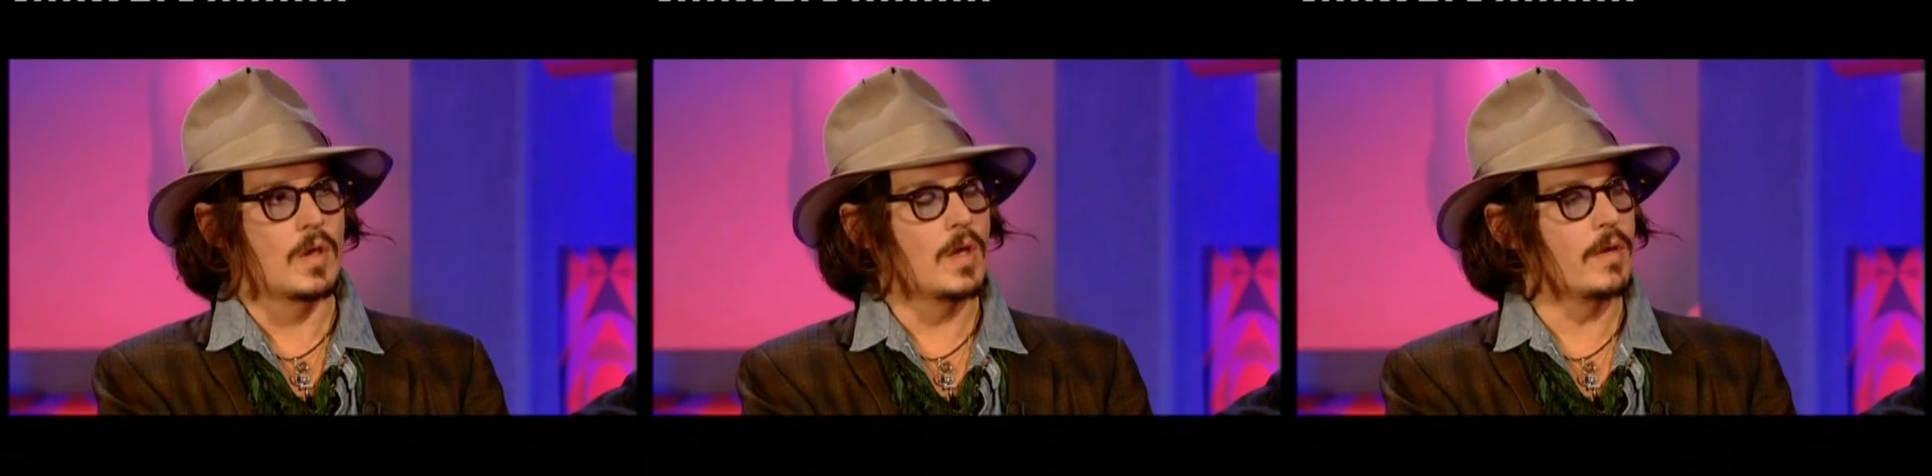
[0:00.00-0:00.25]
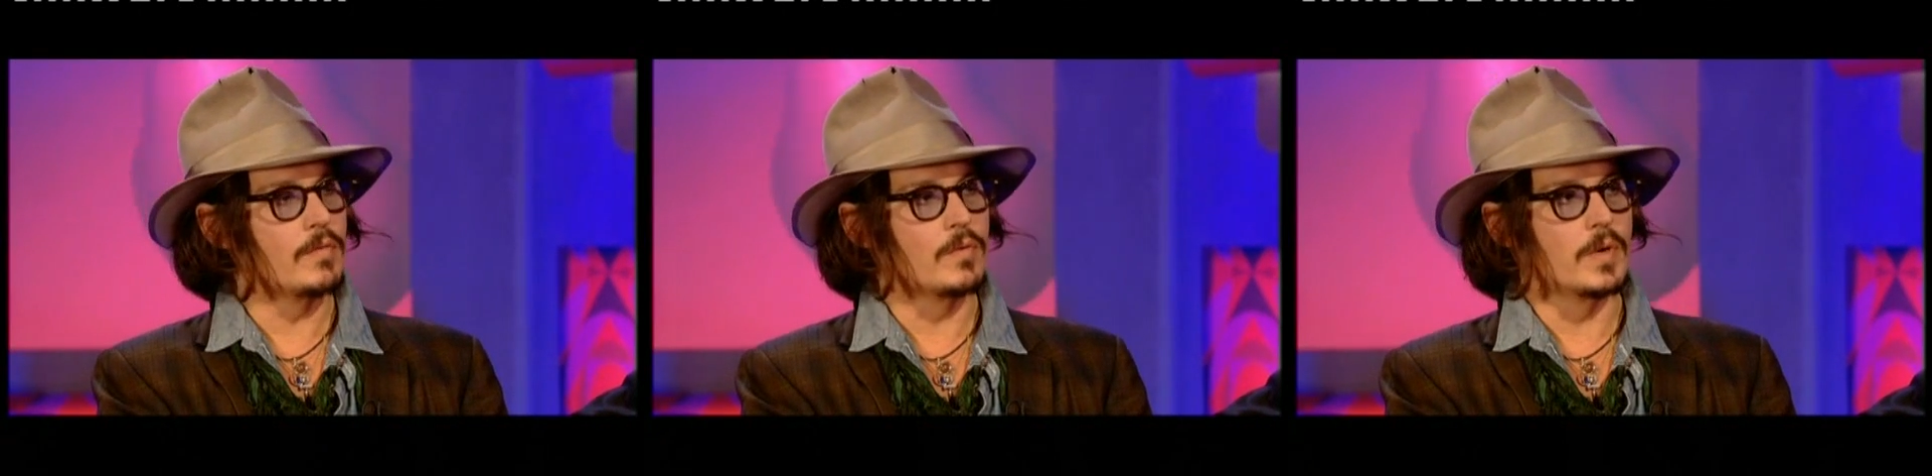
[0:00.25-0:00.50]

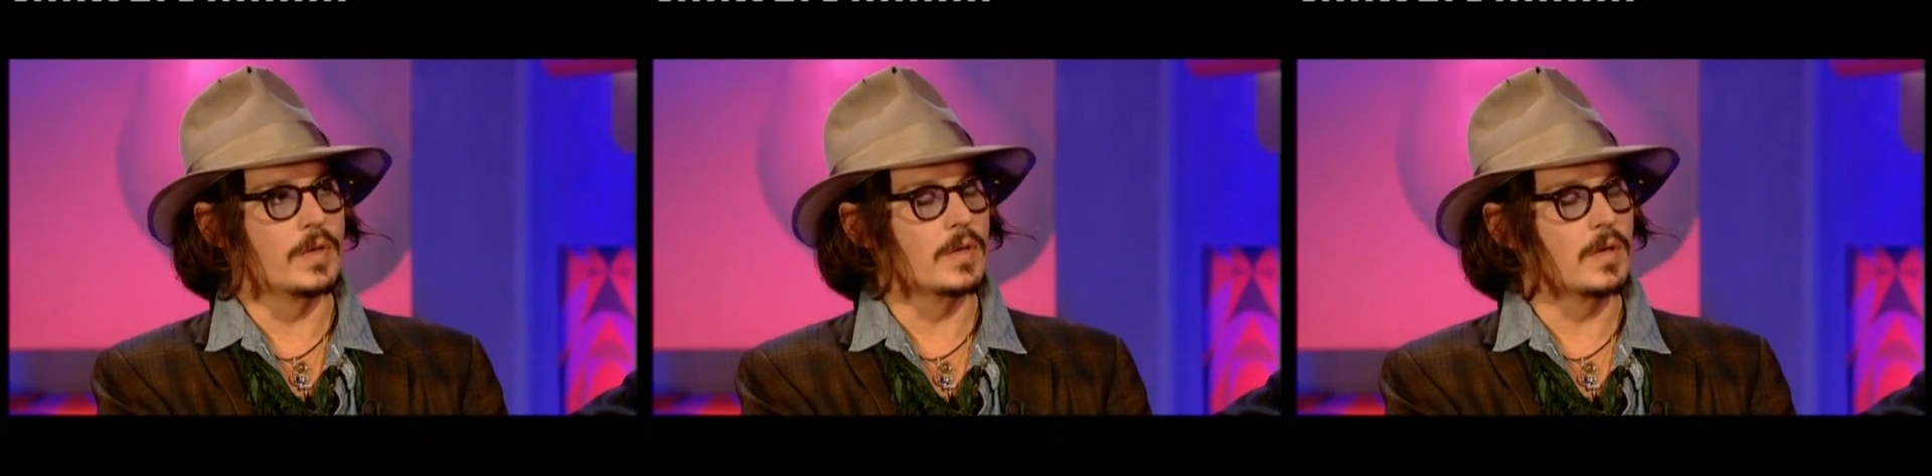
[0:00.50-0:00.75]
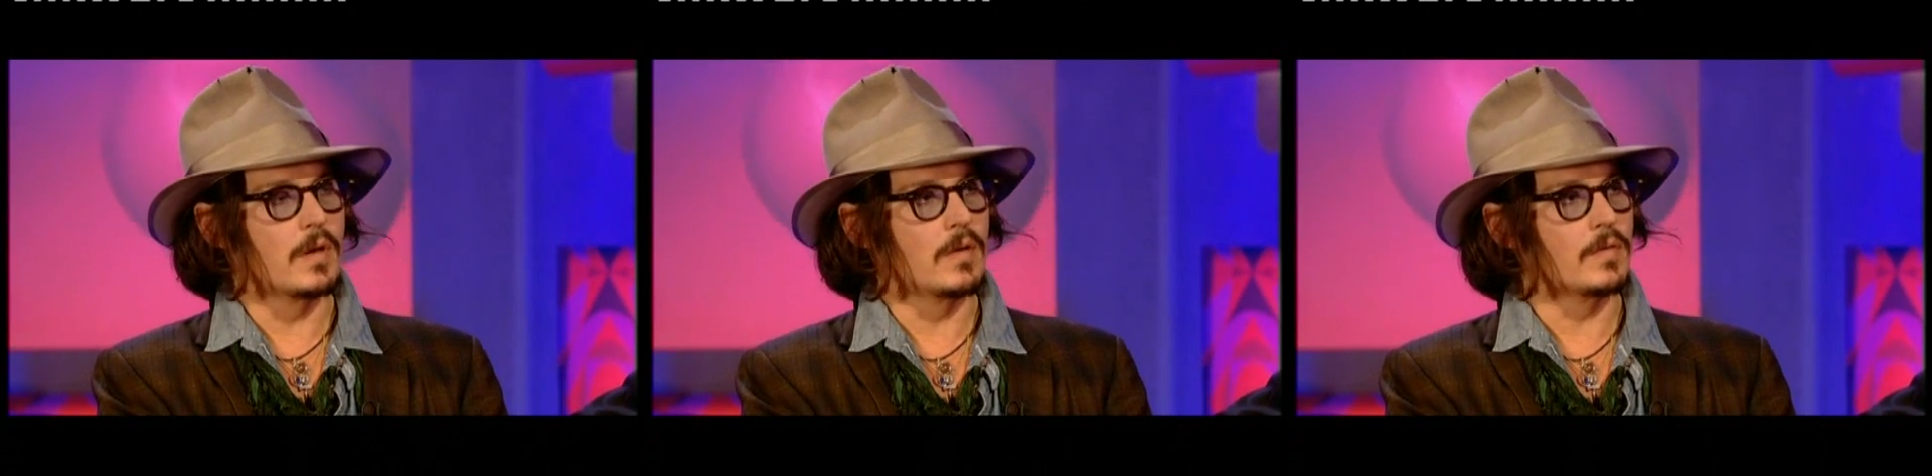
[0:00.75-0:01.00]
Everywhere you
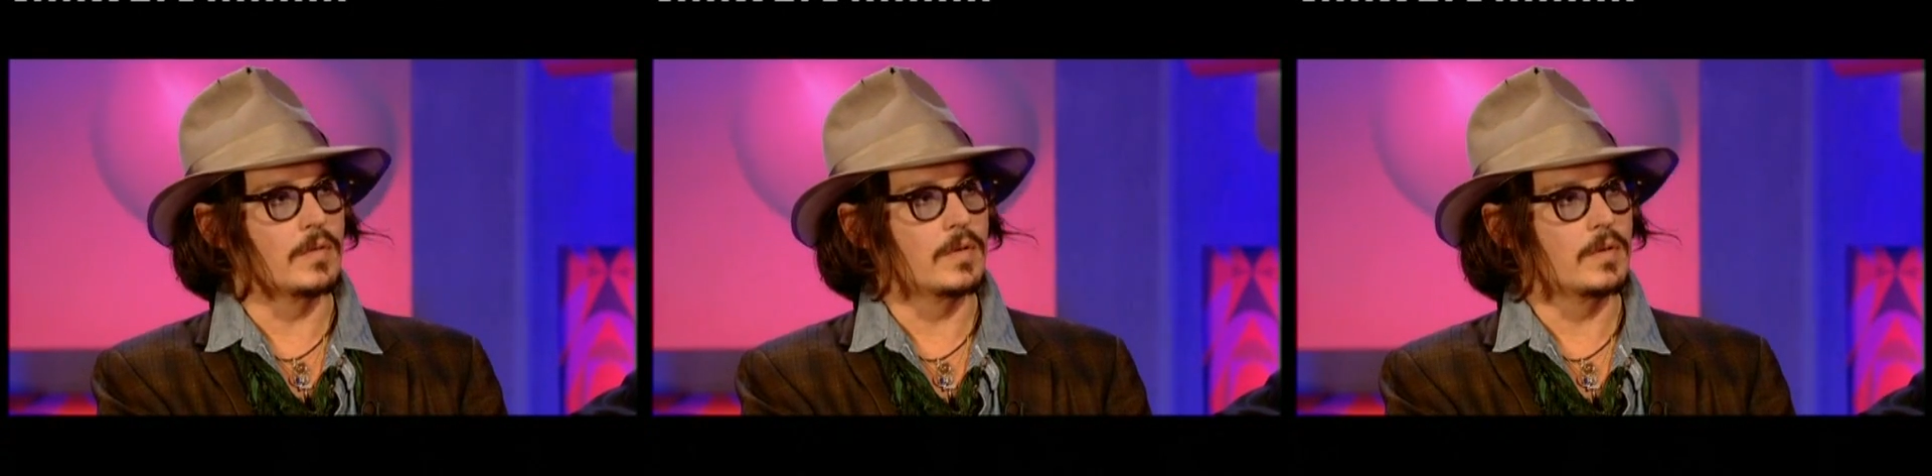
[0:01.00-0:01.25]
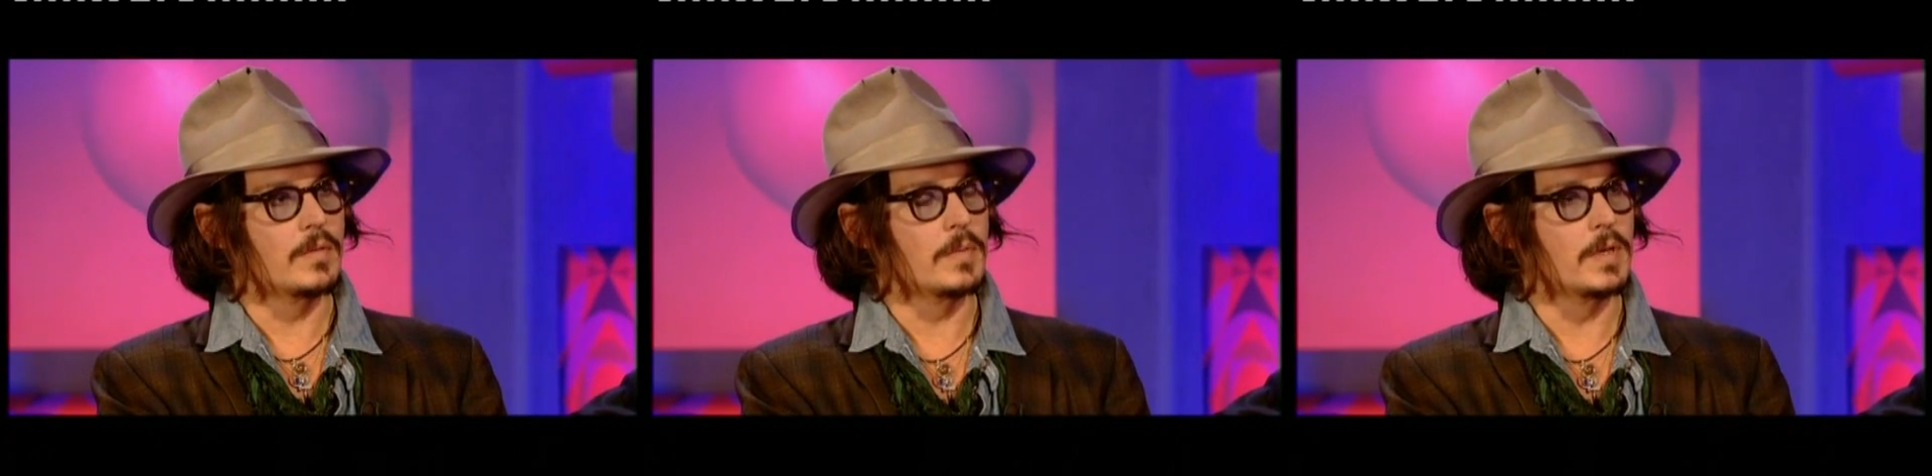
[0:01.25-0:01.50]
go.
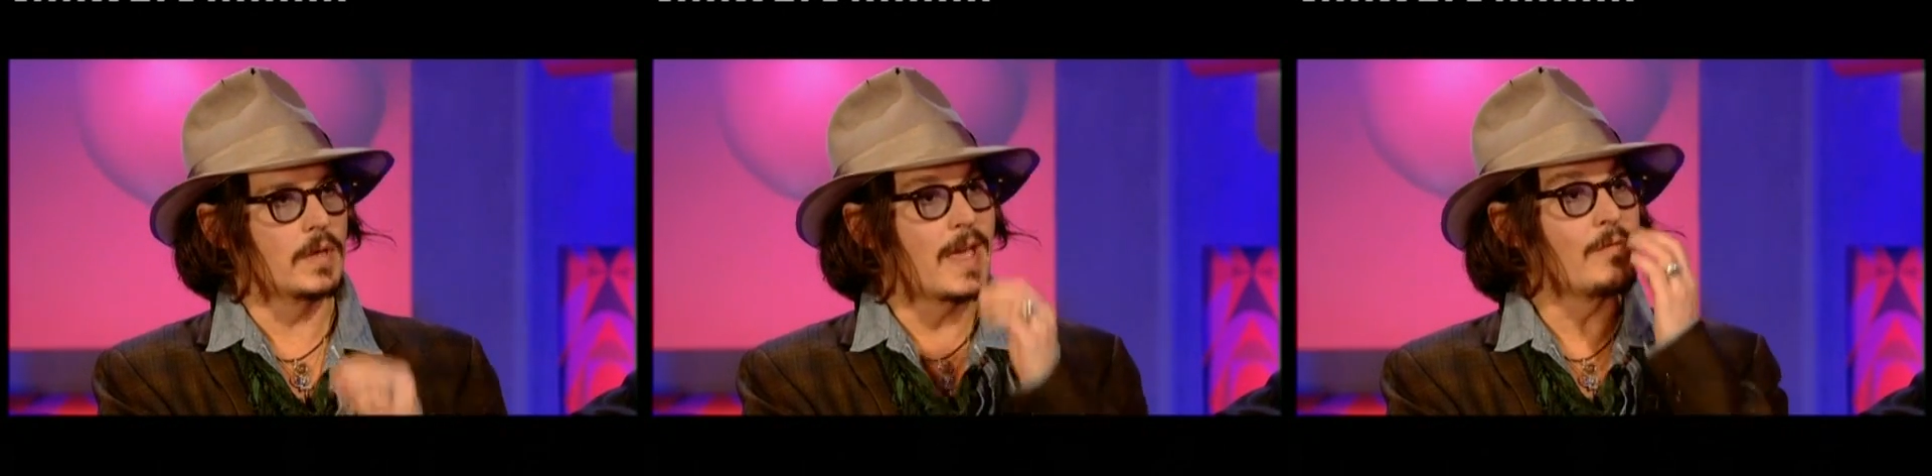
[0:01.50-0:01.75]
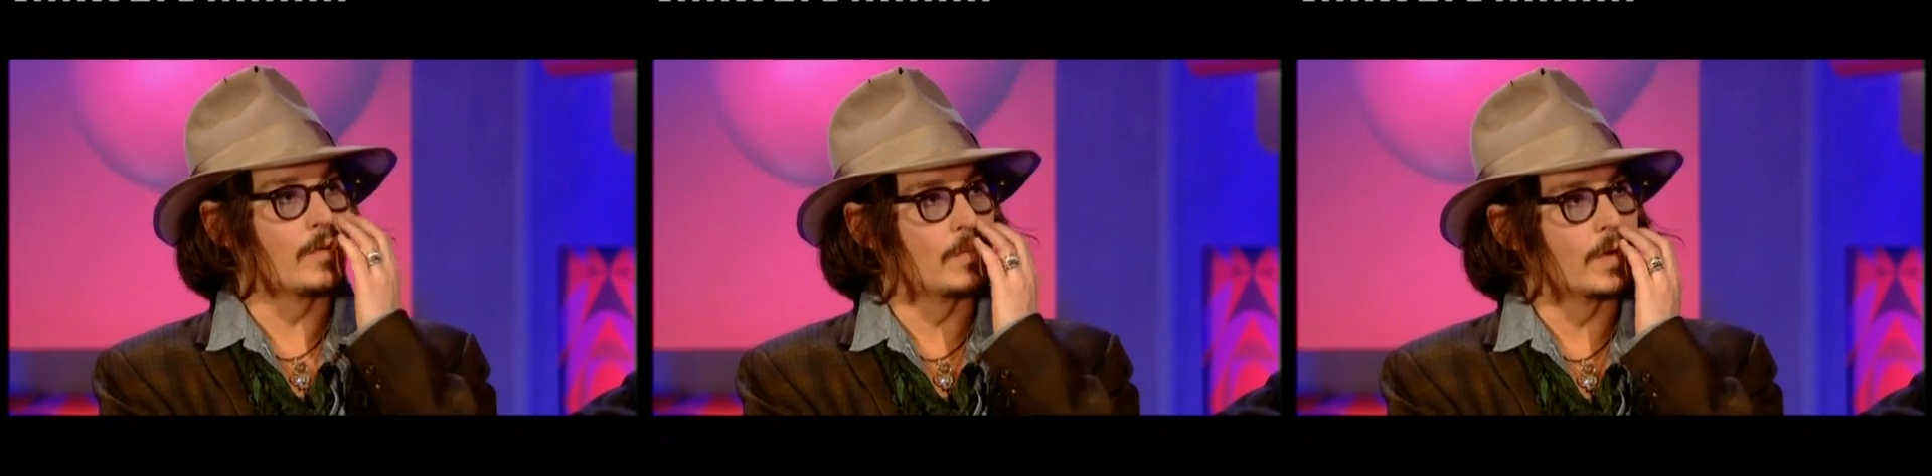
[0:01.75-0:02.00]
I mean,
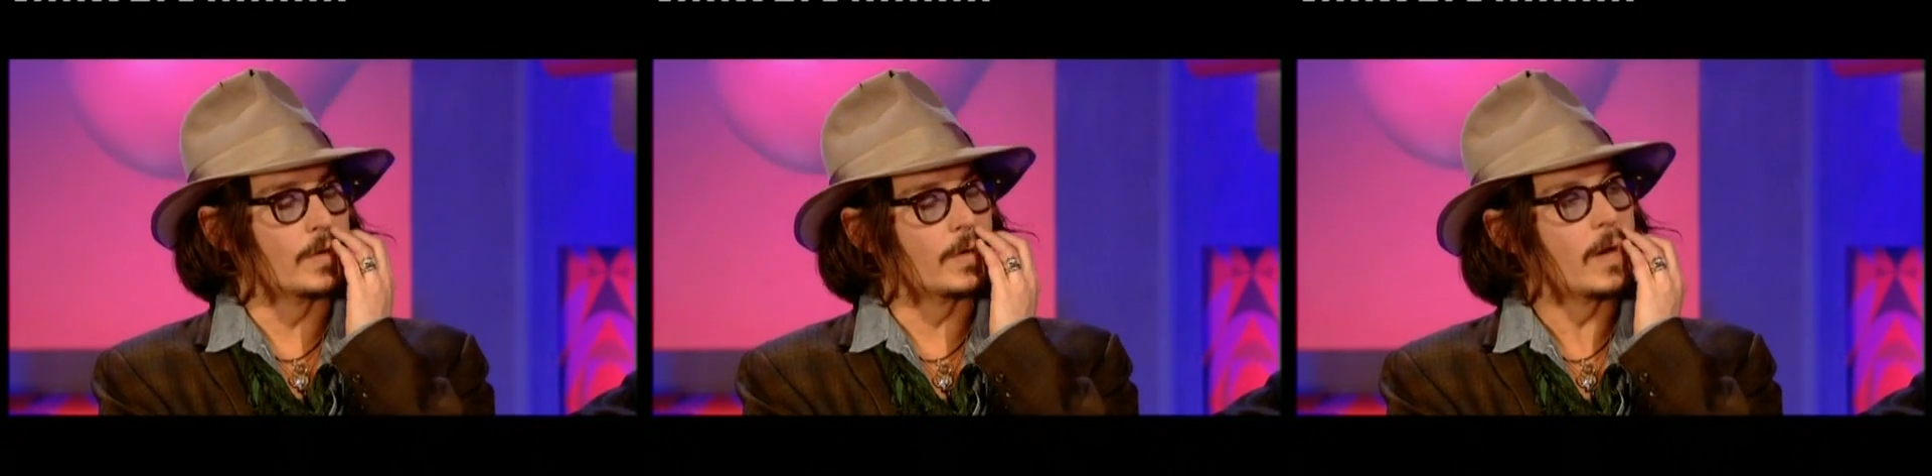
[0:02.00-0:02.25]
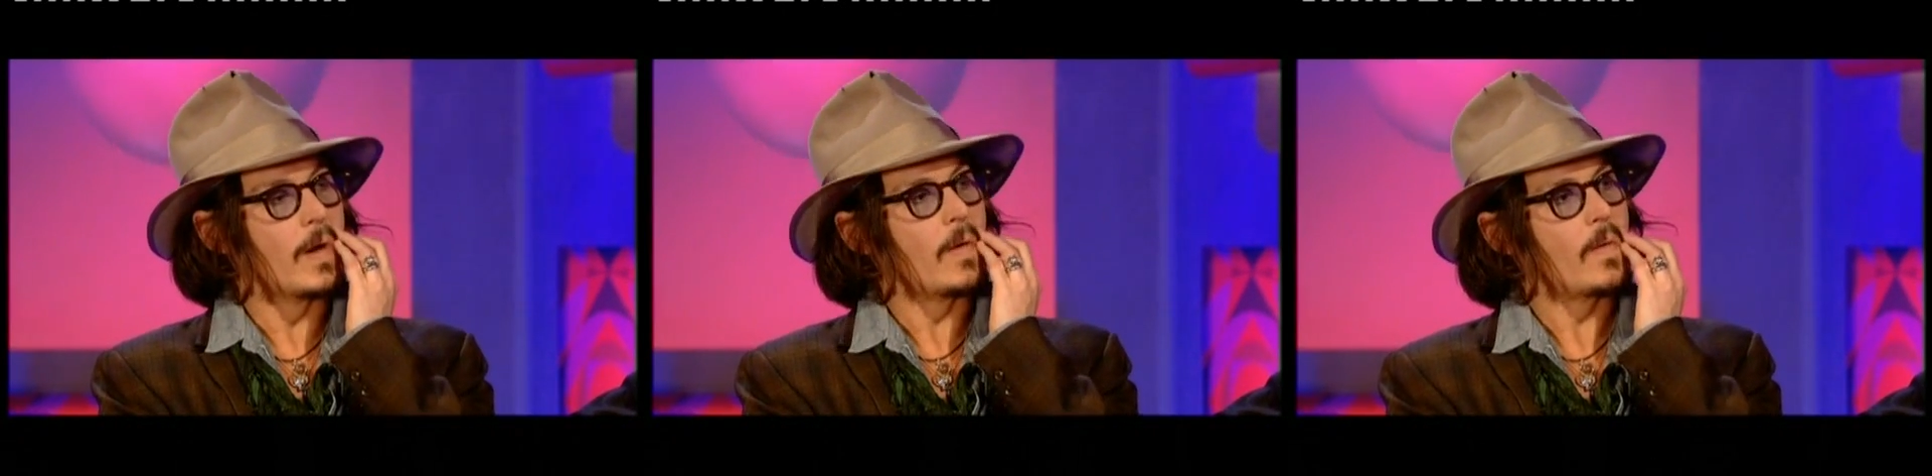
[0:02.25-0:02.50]
everywhere you
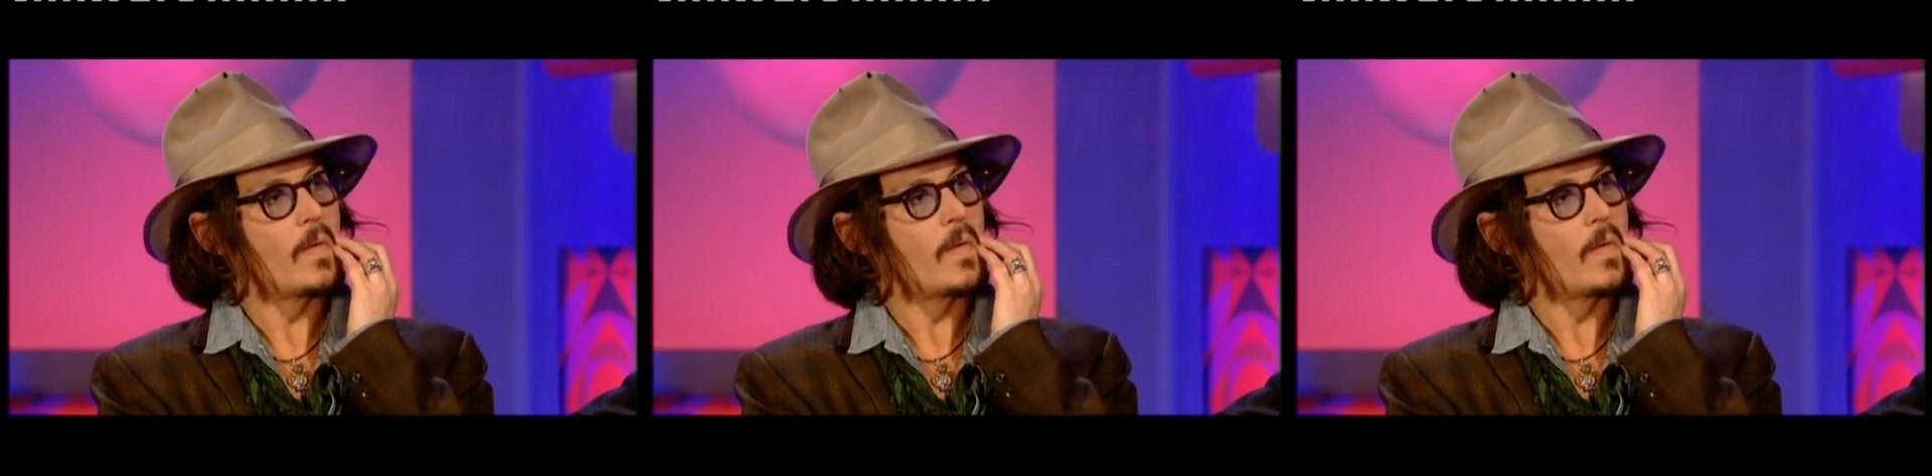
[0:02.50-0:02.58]
go.